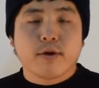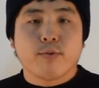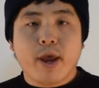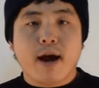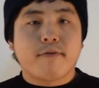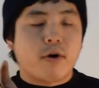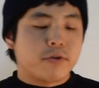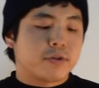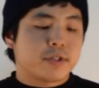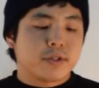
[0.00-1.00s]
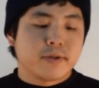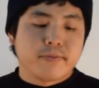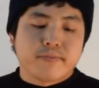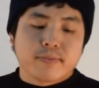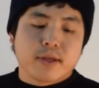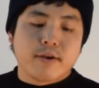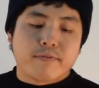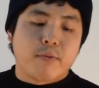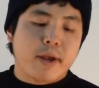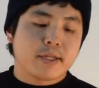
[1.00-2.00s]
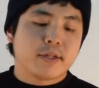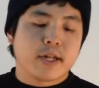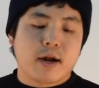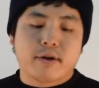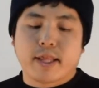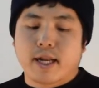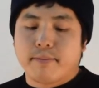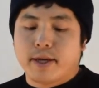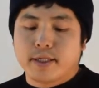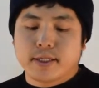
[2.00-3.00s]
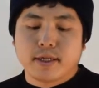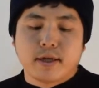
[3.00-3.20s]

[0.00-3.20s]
We have all those information in our database.